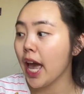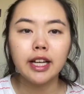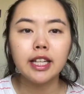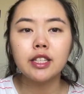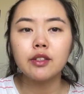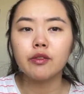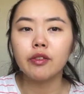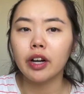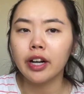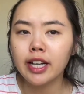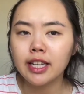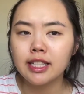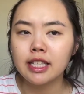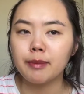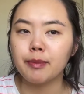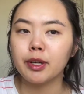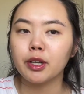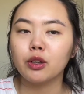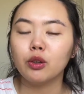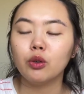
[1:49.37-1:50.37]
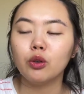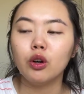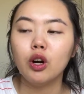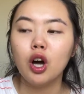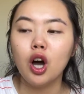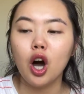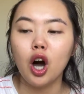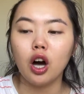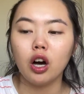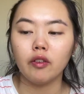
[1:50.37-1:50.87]
It's very typical
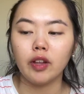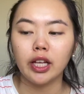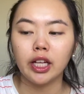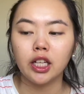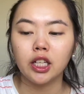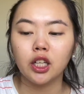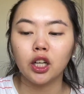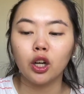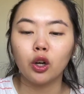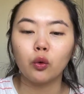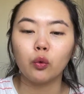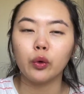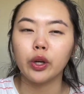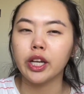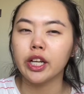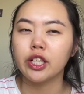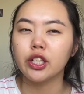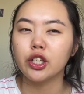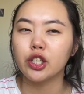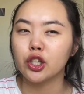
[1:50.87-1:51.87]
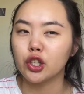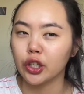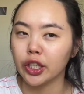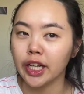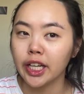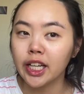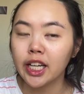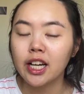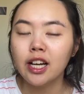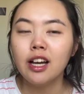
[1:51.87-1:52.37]
of like a Korean drink.